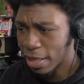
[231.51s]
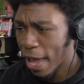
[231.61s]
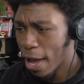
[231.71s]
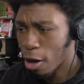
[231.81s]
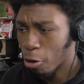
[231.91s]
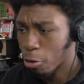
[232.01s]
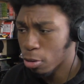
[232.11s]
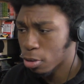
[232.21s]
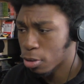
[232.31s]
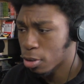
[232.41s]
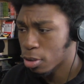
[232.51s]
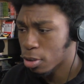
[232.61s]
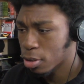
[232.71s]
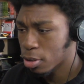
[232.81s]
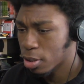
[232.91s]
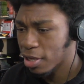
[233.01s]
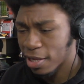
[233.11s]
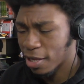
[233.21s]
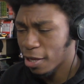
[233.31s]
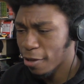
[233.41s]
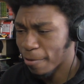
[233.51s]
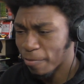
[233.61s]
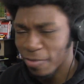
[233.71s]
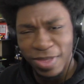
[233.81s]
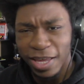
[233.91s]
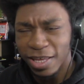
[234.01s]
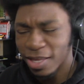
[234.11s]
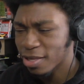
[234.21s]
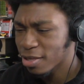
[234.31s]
now? Eating him? Like.